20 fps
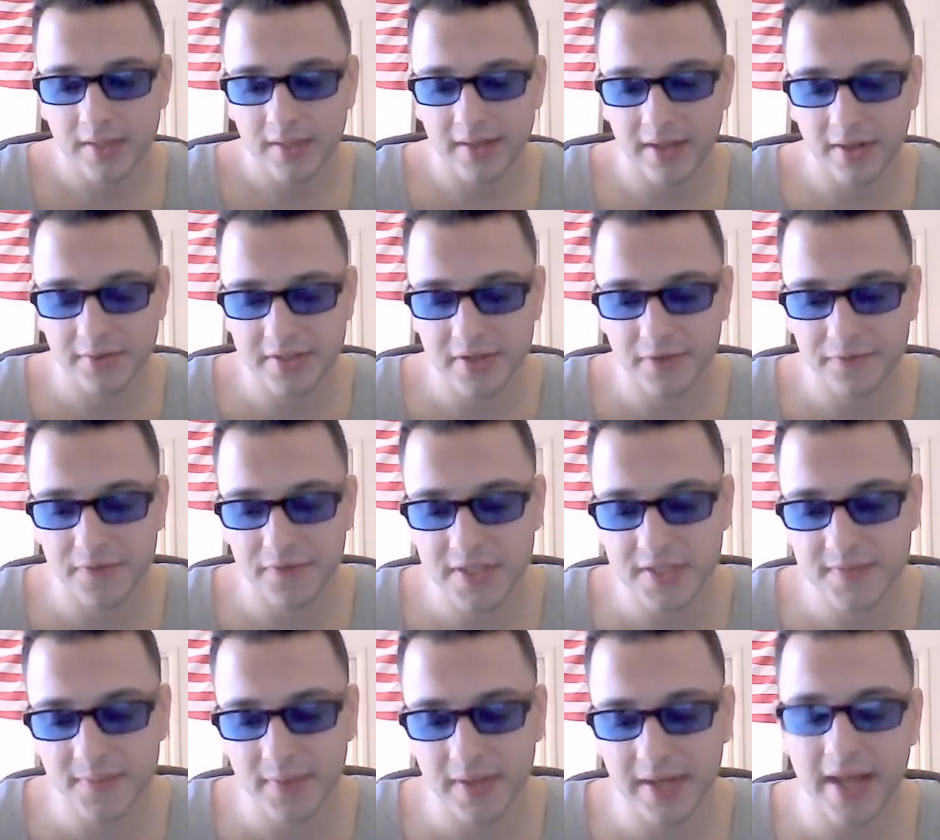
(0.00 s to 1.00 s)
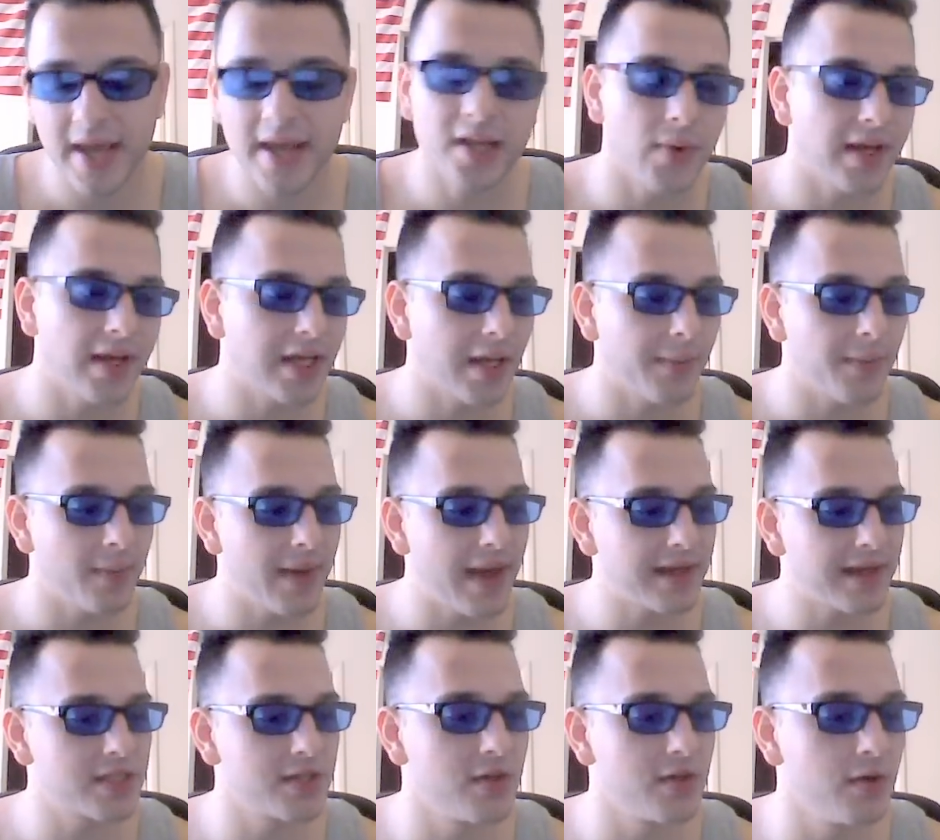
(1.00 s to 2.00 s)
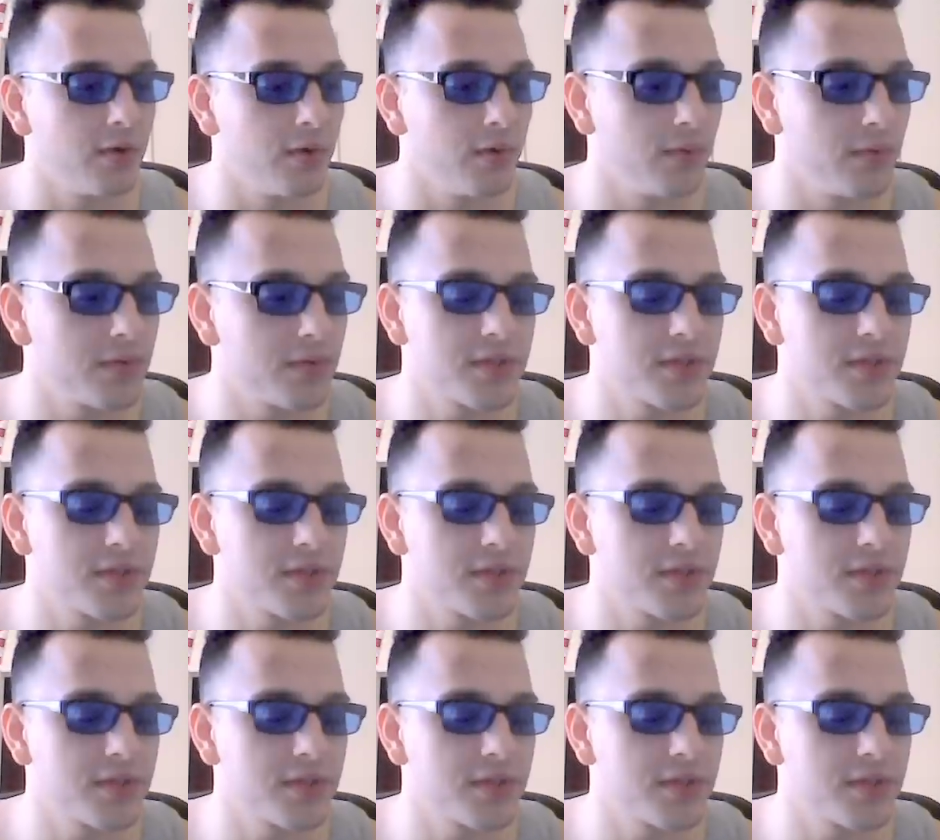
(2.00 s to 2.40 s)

are differences. But anyway, coming back to